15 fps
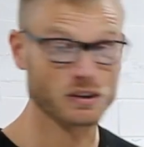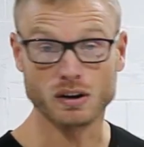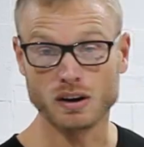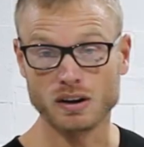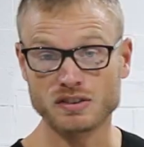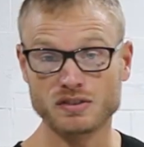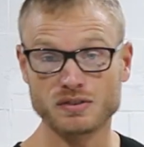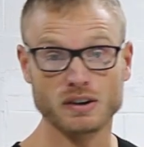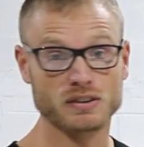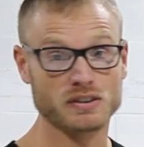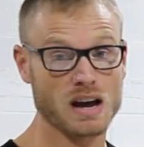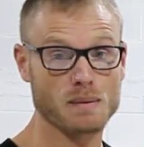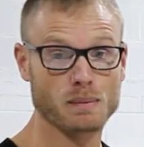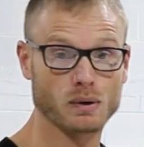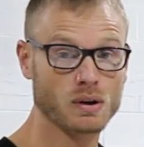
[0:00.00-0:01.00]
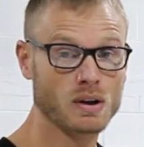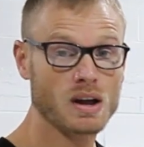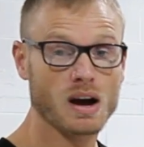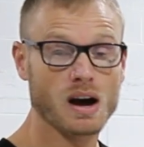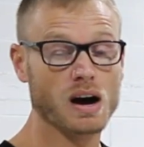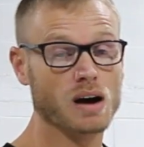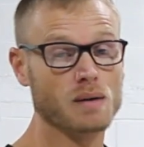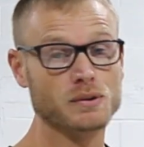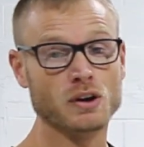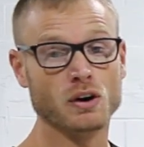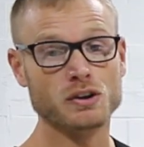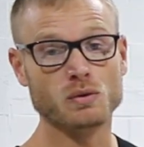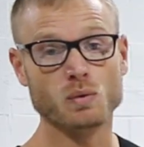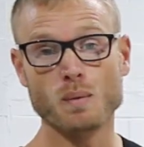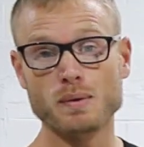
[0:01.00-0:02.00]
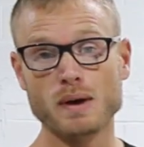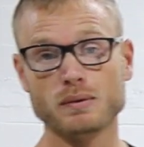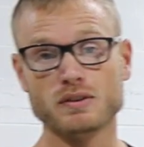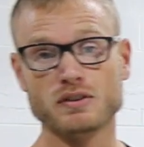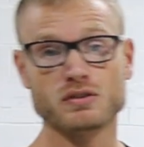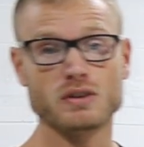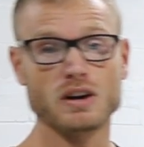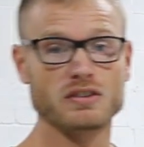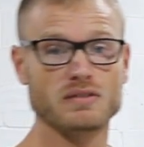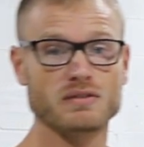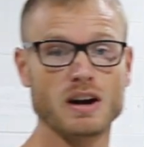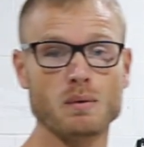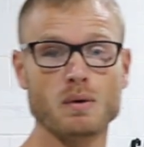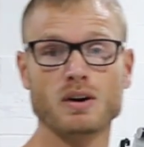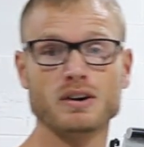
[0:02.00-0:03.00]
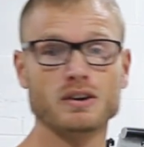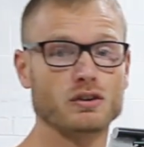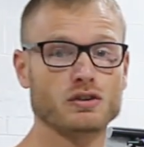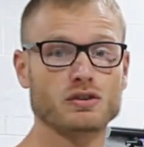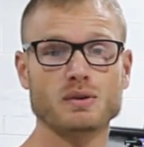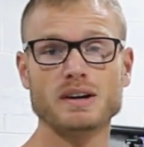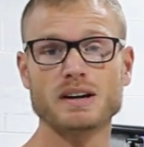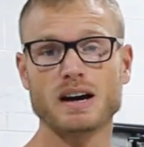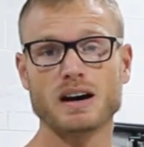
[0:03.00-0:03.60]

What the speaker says: hoods, for example. You know, you won't be able to stretch it very well. It'll shrink a